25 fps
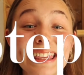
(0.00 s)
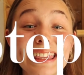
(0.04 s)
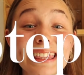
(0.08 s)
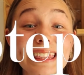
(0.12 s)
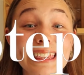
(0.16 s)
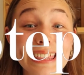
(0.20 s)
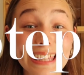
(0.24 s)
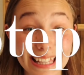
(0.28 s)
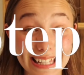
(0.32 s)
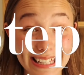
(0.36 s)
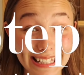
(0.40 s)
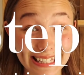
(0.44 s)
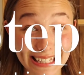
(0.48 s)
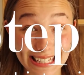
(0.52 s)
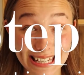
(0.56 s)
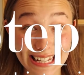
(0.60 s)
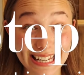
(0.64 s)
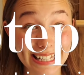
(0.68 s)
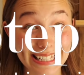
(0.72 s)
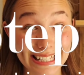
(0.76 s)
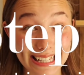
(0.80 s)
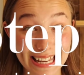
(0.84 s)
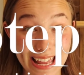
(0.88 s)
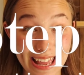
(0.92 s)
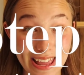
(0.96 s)

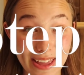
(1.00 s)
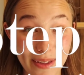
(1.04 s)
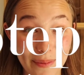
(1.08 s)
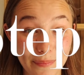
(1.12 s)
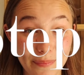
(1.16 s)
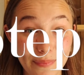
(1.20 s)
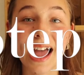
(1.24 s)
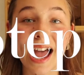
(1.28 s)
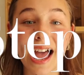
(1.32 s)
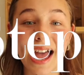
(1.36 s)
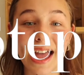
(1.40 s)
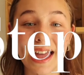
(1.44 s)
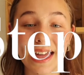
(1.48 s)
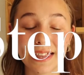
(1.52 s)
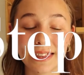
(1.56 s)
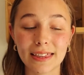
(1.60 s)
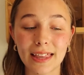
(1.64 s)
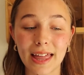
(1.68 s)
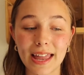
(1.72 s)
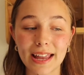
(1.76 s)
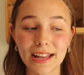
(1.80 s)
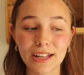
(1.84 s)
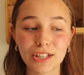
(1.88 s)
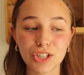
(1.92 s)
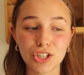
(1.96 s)
listening to Him. I
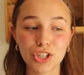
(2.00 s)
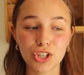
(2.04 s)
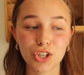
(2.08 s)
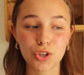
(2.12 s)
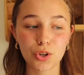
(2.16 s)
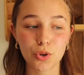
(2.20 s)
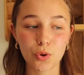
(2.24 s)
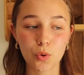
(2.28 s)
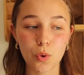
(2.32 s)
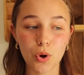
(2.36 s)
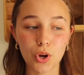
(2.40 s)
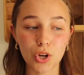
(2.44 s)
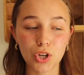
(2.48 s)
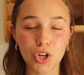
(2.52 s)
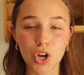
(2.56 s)
like to